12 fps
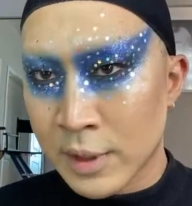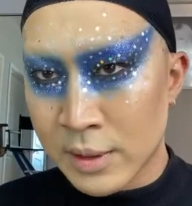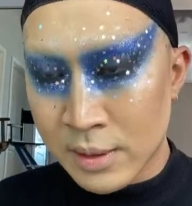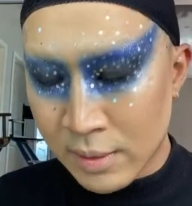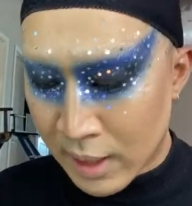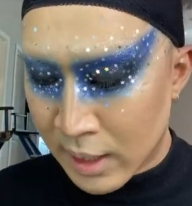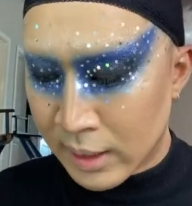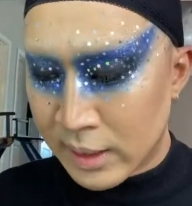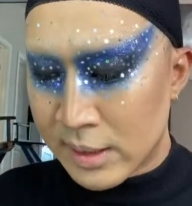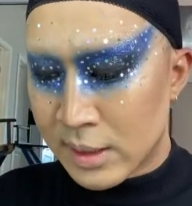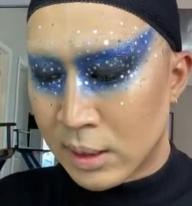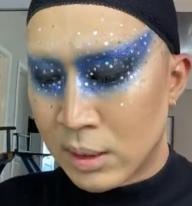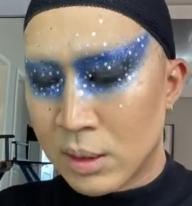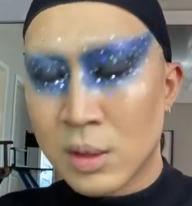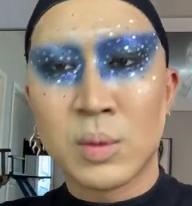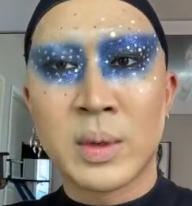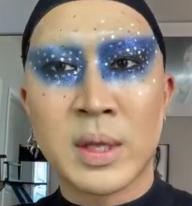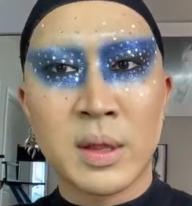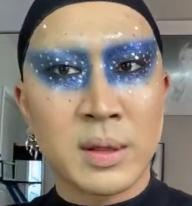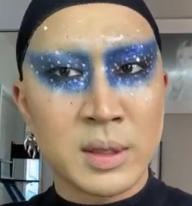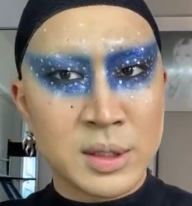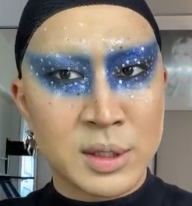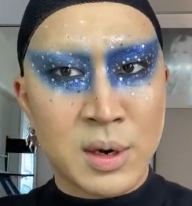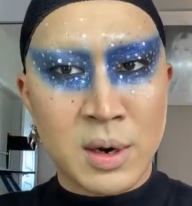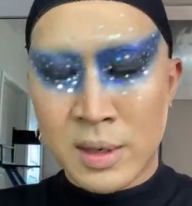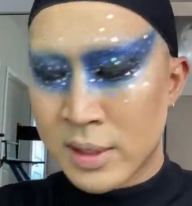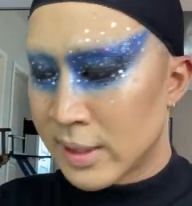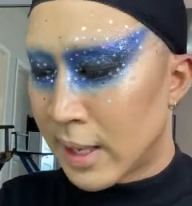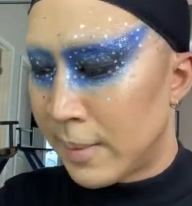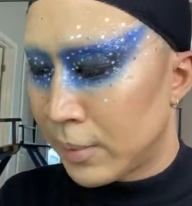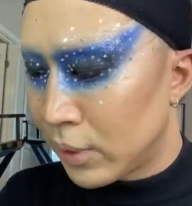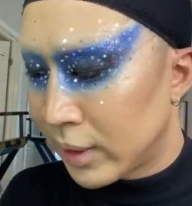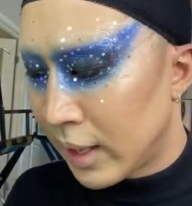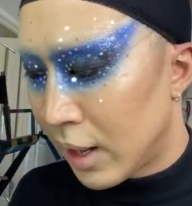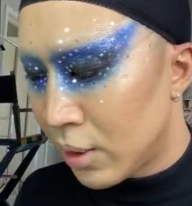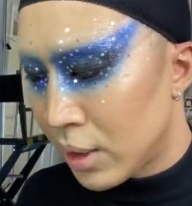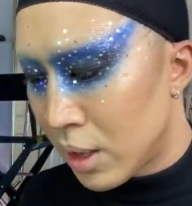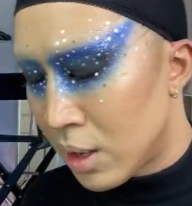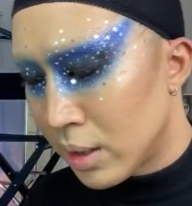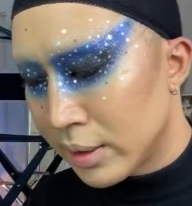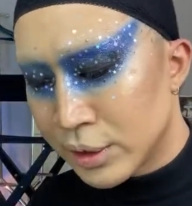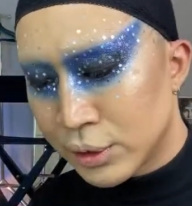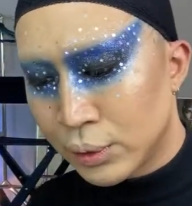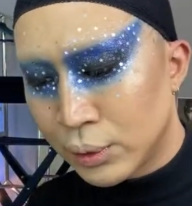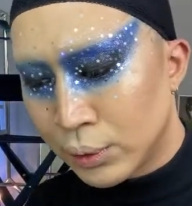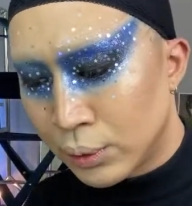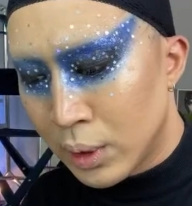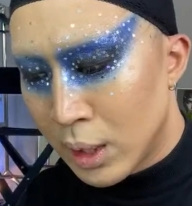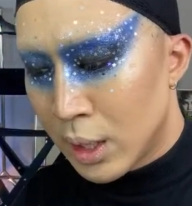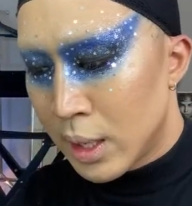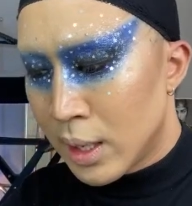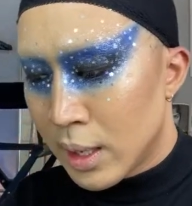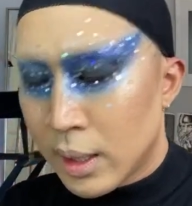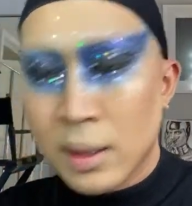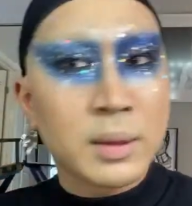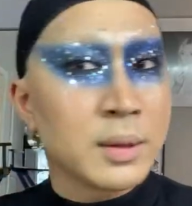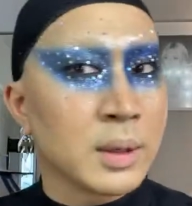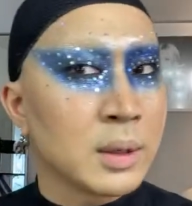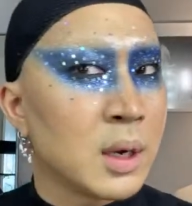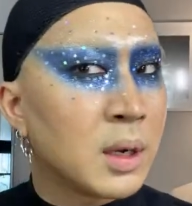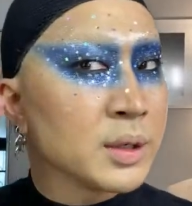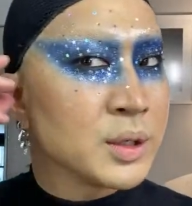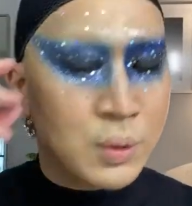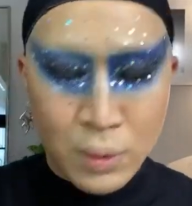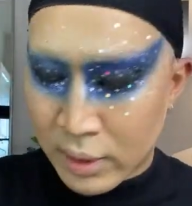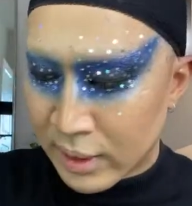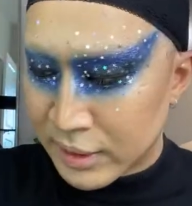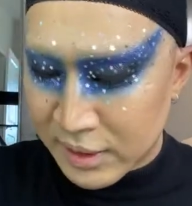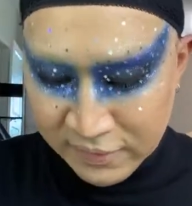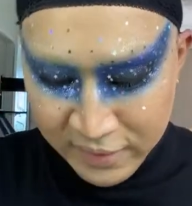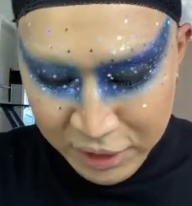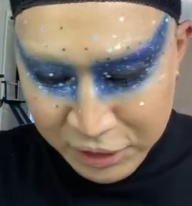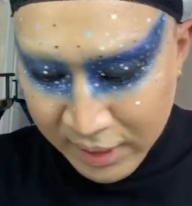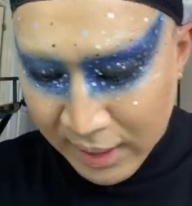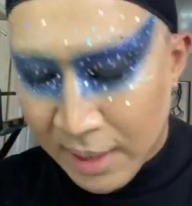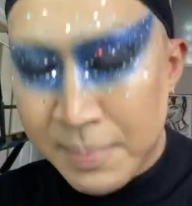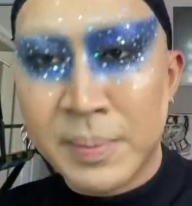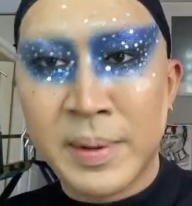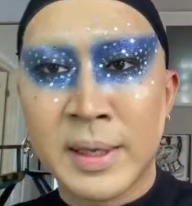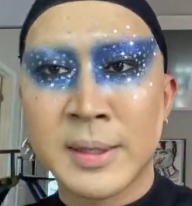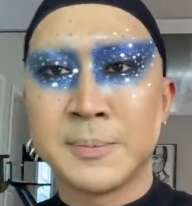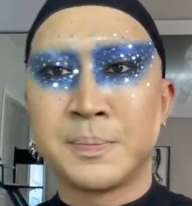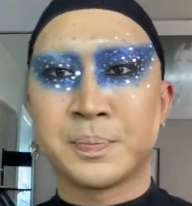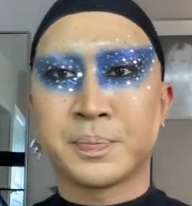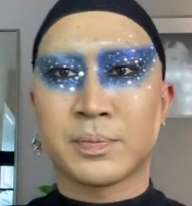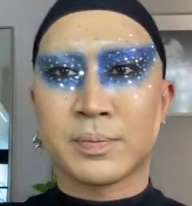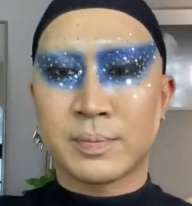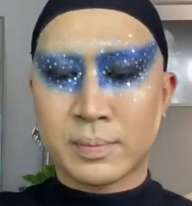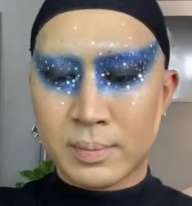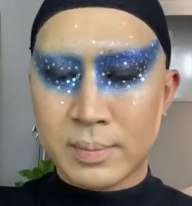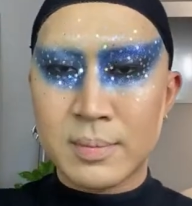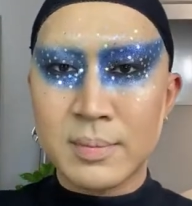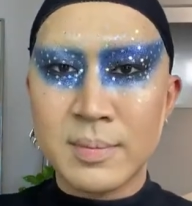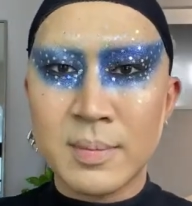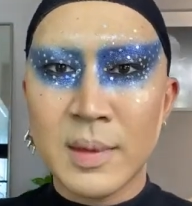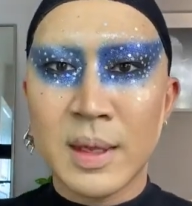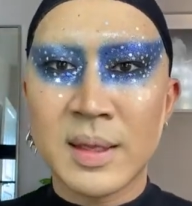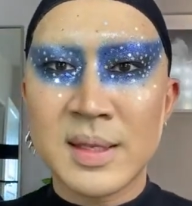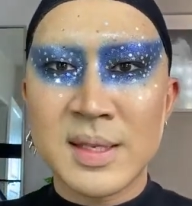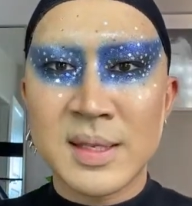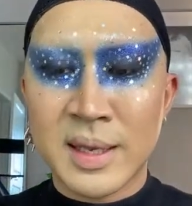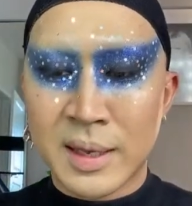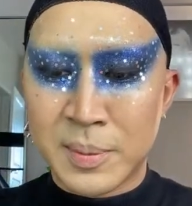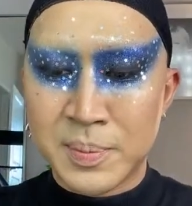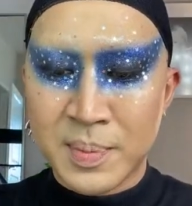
So that is the look with the stars. I'm going to carry on to the contour and just finish that up a bit. Let's see.